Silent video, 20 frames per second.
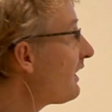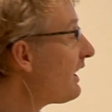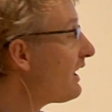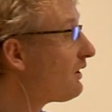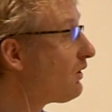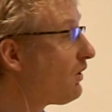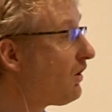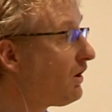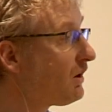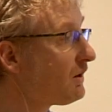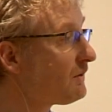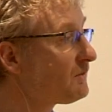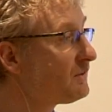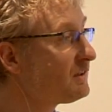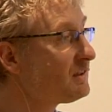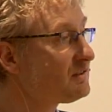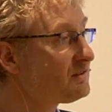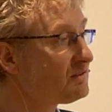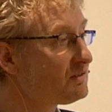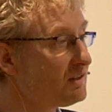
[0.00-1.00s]
And all of
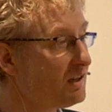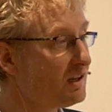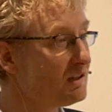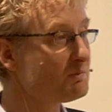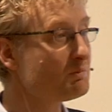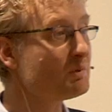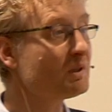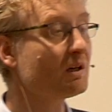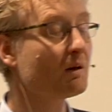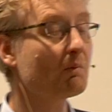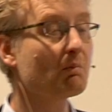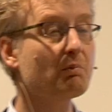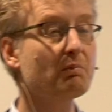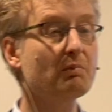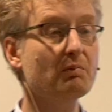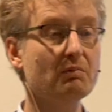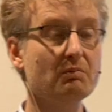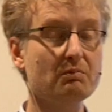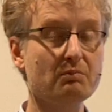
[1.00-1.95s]
this has become